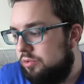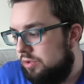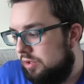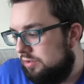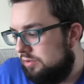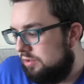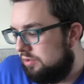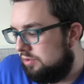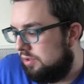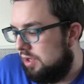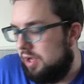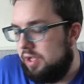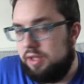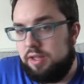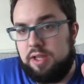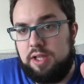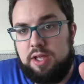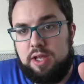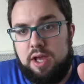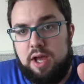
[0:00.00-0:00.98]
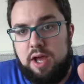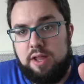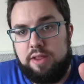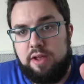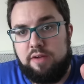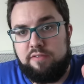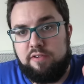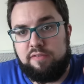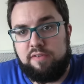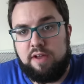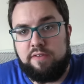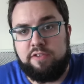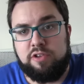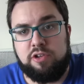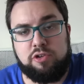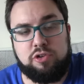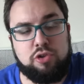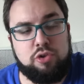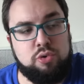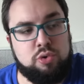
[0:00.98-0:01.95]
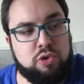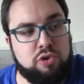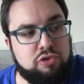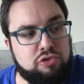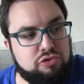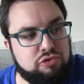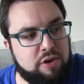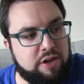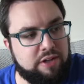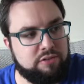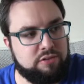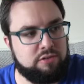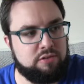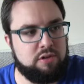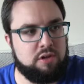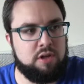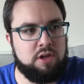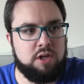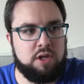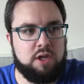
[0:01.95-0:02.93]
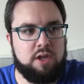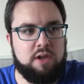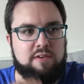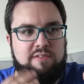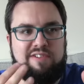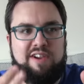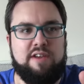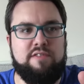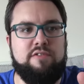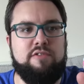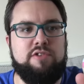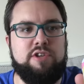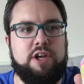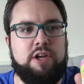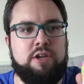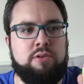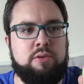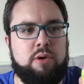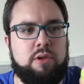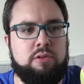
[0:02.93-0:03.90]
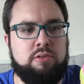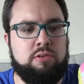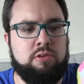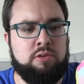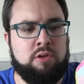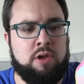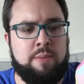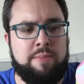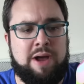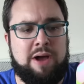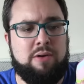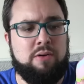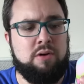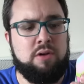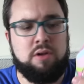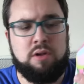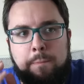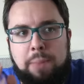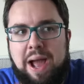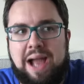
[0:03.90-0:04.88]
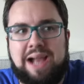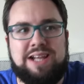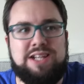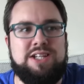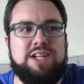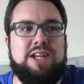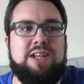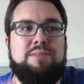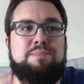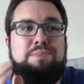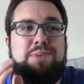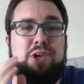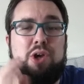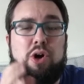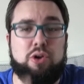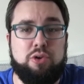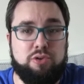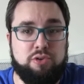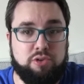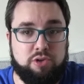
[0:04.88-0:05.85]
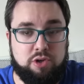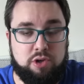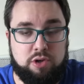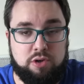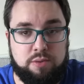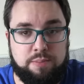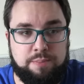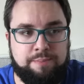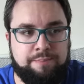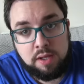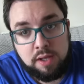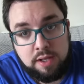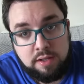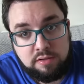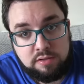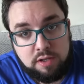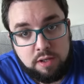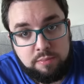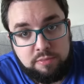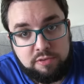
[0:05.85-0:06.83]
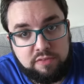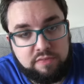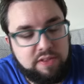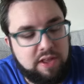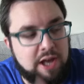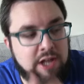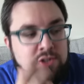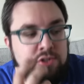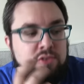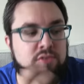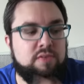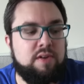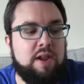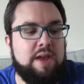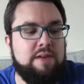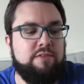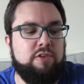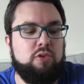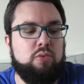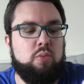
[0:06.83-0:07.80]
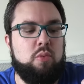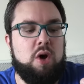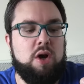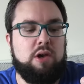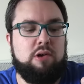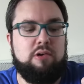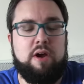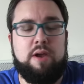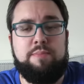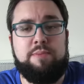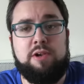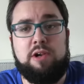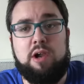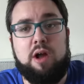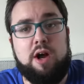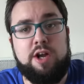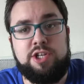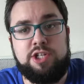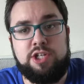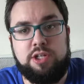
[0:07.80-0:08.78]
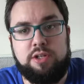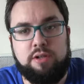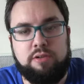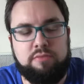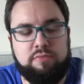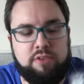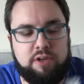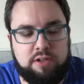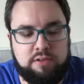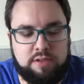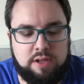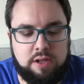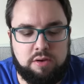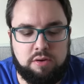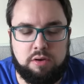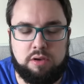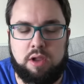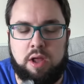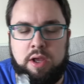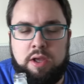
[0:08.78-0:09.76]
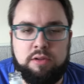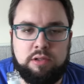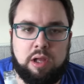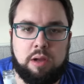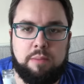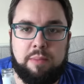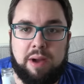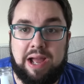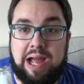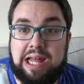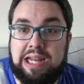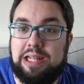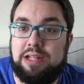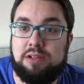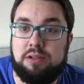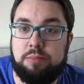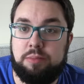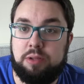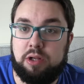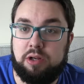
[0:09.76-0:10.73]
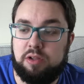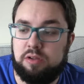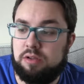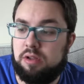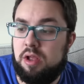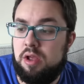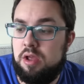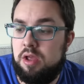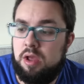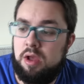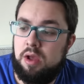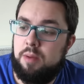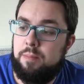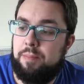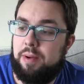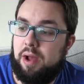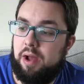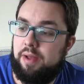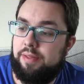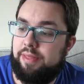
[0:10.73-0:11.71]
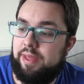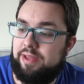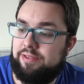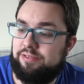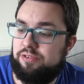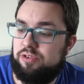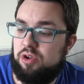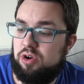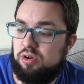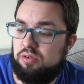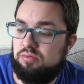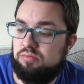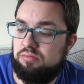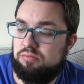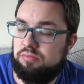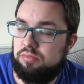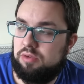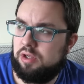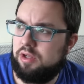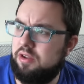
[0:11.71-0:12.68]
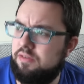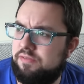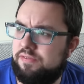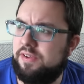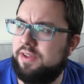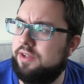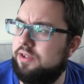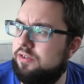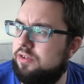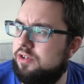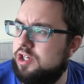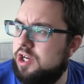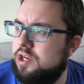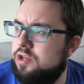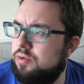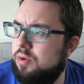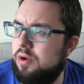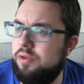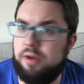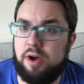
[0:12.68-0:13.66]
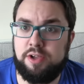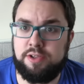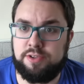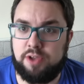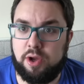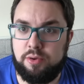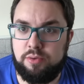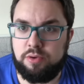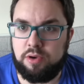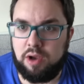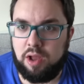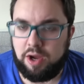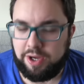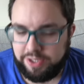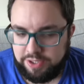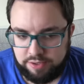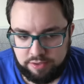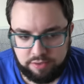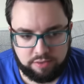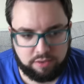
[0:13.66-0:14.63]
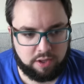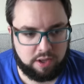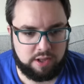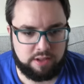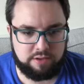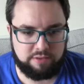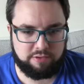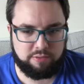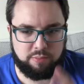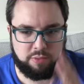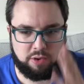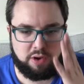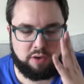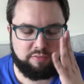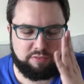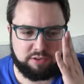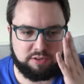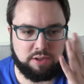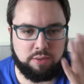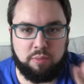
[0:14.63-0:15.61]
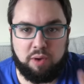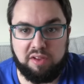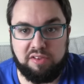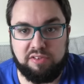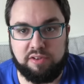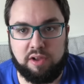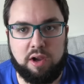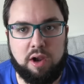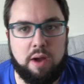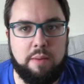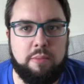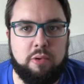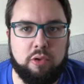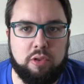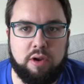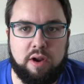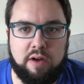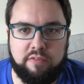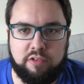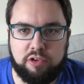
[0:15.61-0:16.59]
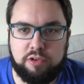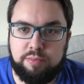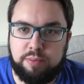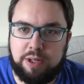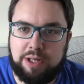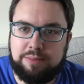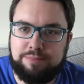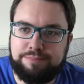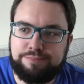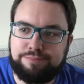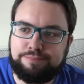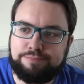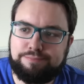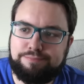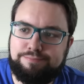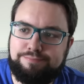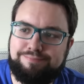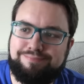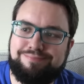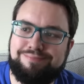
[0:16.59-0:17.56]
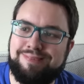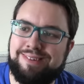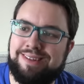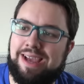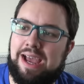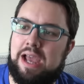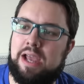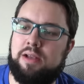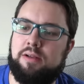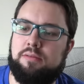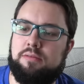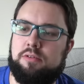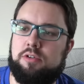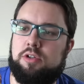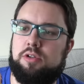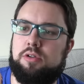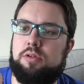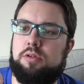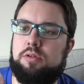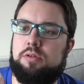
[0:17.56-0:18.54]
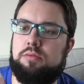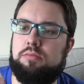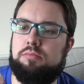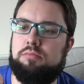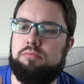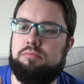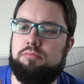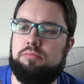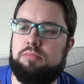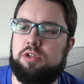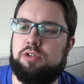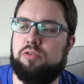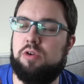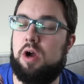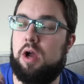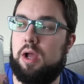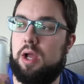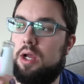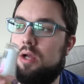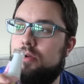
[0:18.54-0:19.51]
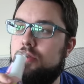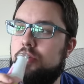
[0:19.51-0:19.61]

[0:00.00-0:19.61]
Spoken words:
This is like the other flavour, the Toucan Trist flavour of J2O that's just come out. Packaging is beyond good. In terms of the actual flavours, white grape and lychee doesn't really sound like it's up my alley, to be honest. But there's not, I don't think there's a J2O that I don't like. There are obviously ones that I like more than others, but hey, let's try it.